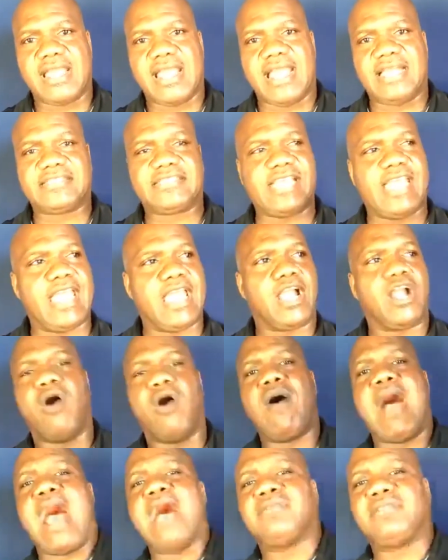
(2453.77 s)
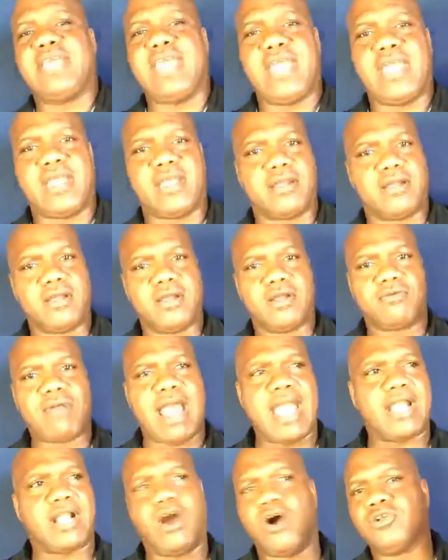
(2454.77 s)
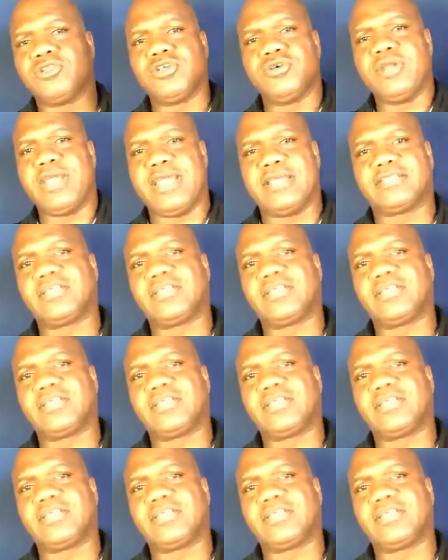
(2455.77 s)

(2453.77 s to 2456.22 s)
and saying, go out there, right, go do this,